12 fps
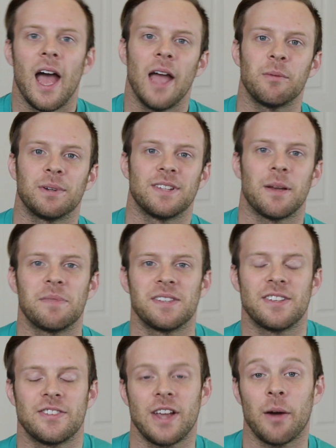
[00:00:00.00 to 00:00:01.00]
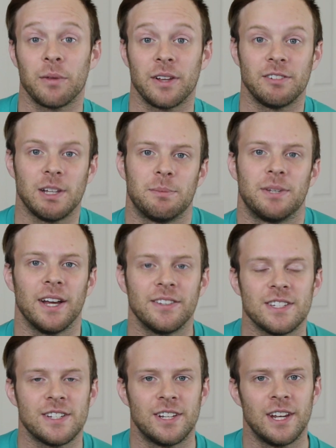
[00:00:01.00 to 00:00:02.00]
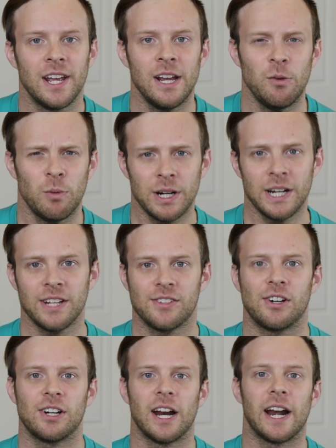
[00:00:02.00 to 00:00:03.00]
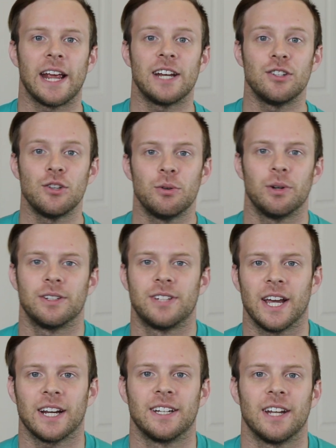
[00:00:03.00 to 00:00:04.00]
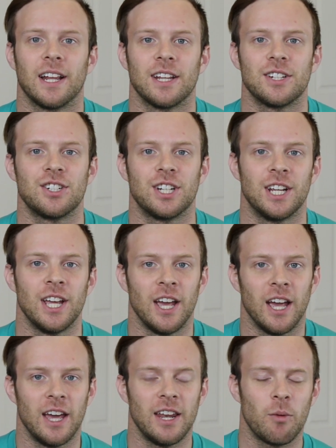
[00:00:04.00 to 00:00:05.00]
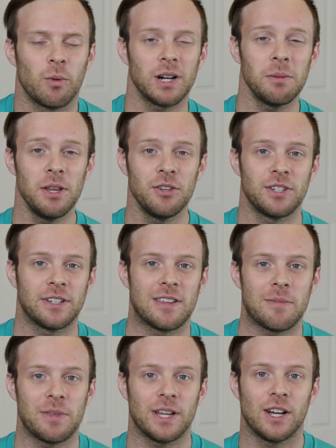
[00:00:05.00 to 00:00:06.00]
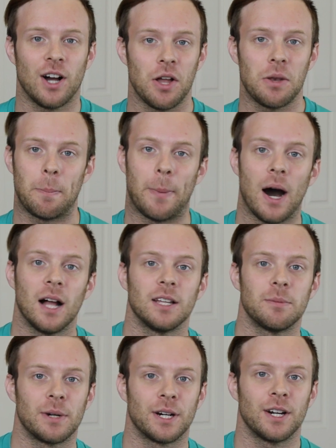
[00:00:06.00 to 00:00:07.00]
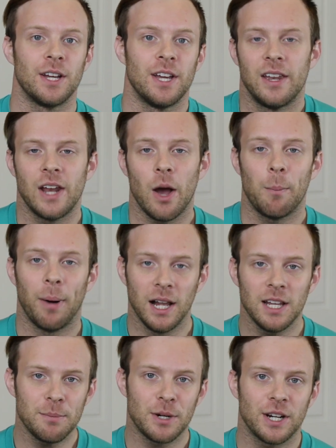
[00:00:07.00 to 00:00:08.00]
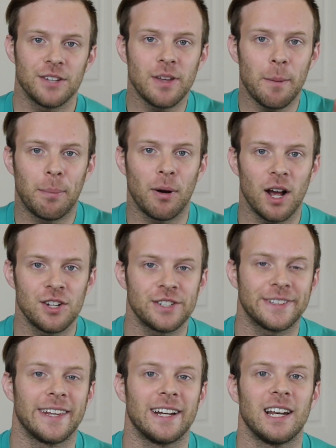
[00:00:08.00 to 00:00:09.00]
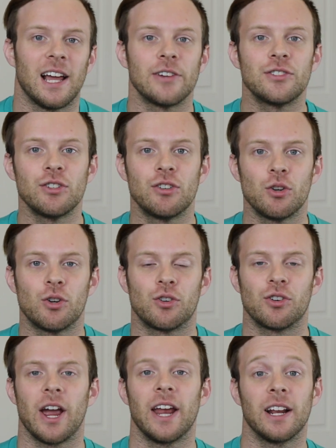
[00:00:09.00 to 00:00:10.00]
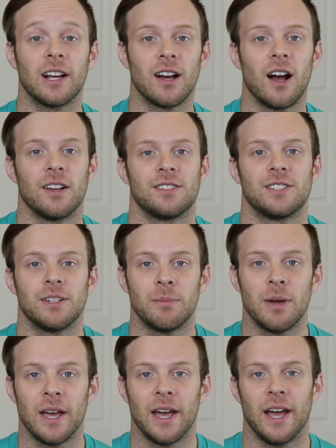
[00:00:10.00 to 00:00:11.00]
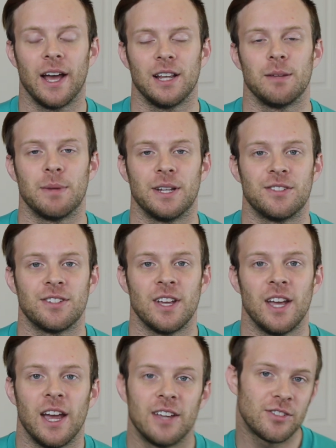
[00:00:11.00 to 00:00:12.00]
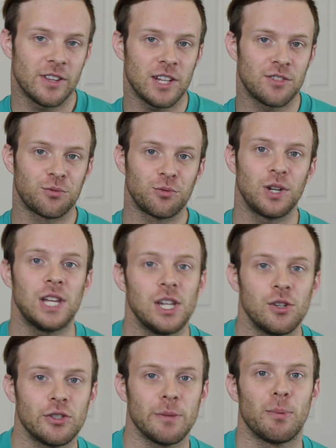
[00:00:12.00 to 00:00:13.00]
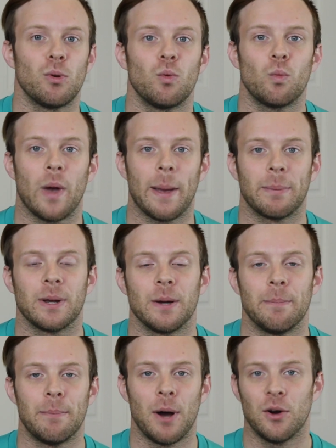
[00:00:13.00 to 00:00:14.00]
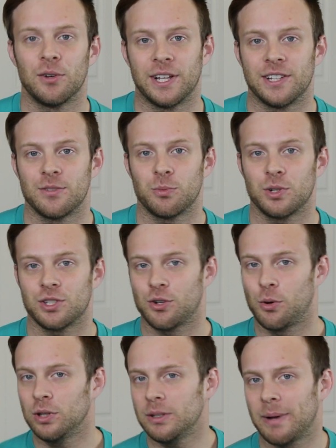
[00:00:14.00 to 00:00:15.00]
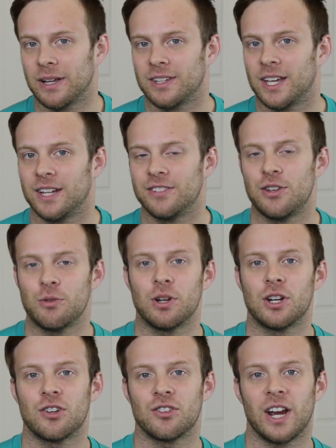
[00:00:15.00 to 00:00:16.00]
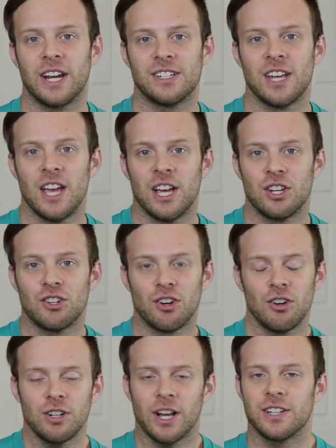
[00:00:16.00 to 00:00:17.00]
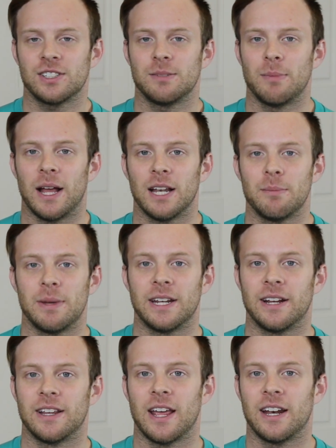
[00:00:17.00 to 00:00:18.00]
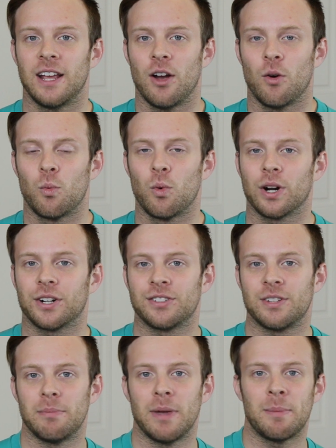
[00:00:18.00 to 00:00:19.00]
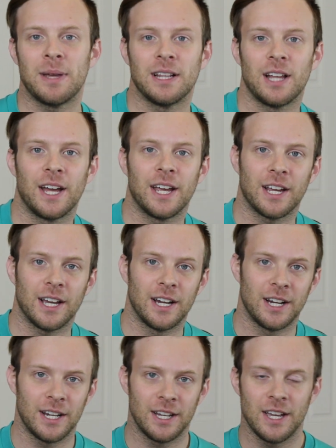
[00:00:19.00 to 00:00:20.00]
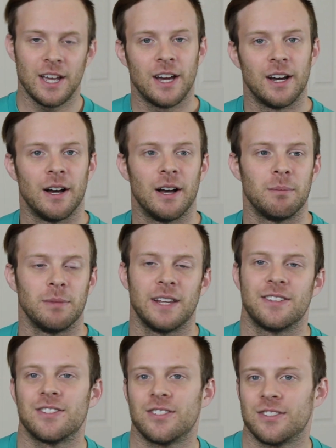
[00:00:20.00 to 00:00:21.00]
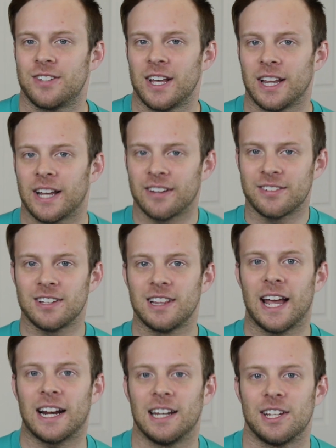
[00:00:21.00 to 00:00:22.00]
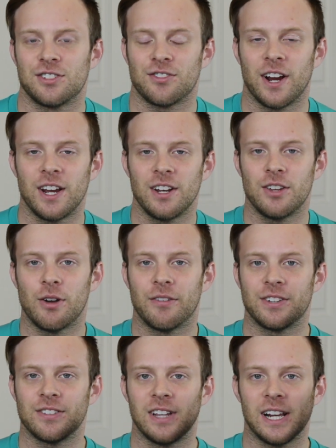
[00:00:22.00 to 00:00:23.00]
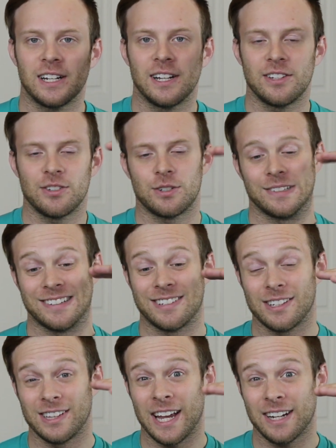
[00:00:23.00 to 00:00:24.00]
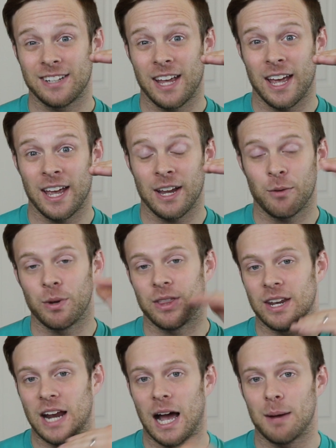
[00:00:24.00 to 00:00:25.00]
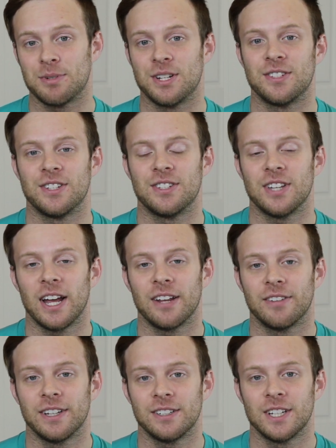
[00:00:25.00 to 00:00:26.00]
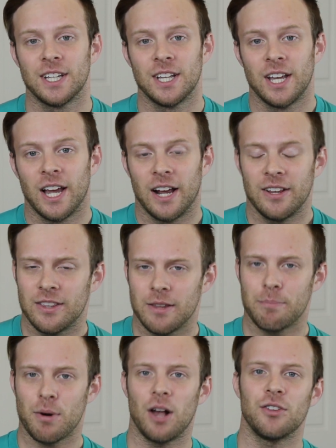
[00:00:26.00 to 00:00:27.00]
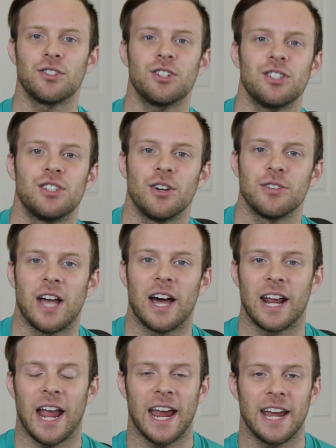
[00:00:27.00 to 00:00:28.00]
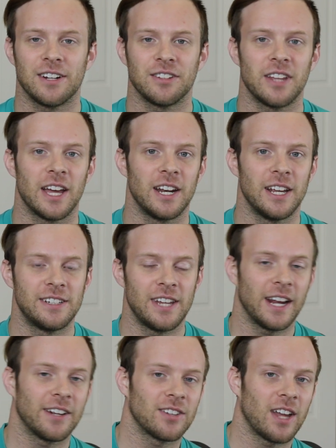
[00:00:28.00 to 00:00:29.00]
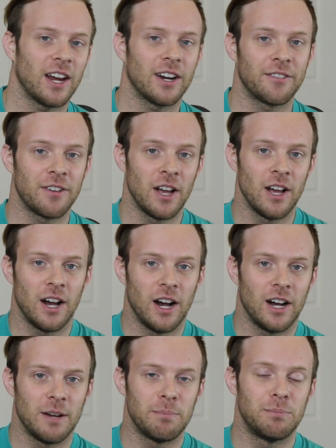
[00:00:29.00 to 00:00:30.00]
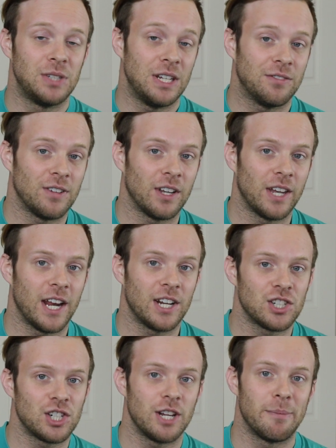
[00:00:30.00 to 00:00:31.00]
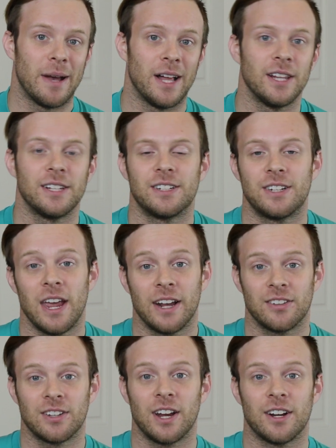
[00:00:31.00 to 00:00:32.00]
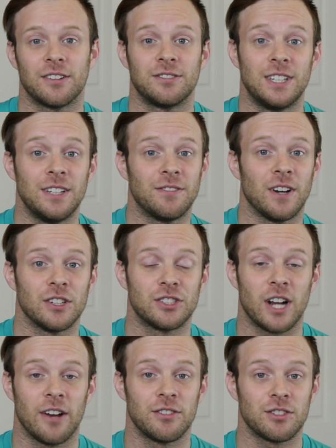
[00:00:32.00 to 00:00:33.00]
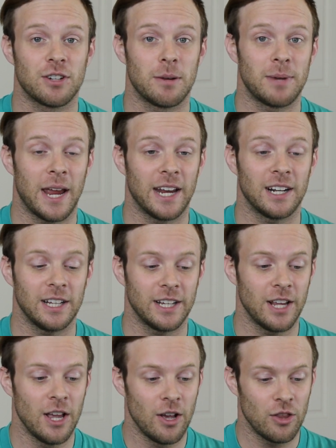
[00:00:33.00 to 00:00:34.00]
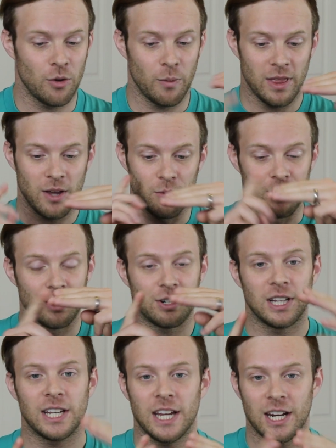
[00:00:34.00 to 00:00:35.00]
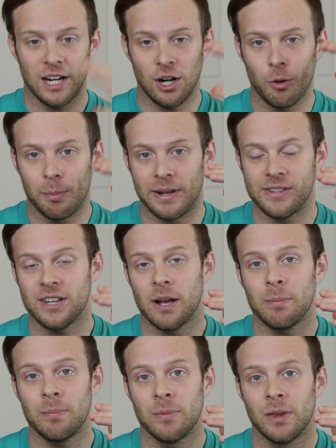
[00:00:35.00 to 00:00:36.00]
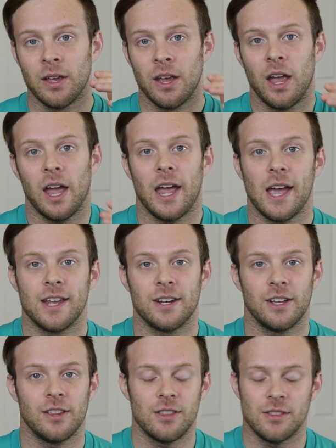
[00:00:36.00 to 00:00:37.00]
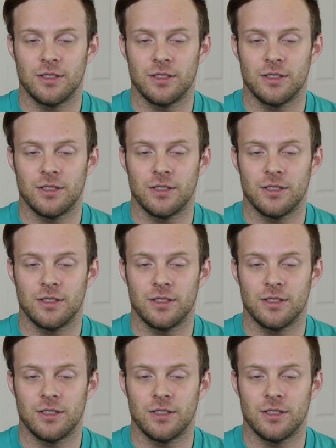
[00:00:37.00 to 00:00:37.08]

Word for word: Hey, what's up? This is Scott with Level Up Tuts, and today we're going to get started on a new technology, and we're going to be using something called Polymer. Now, Polymer is a project that allows you to create custom elements. And so that's reusable web components. What's cool about that is you can create your own custom element that works maybe like, uh, um, let's say like a select list, right? You have a select list, it's a select tag with an options inside of it. And then the browser just knows how to handle that. It takes care of uh, default HTML, it takes care of default JavaScript handling, the way that when you click it, it opens up and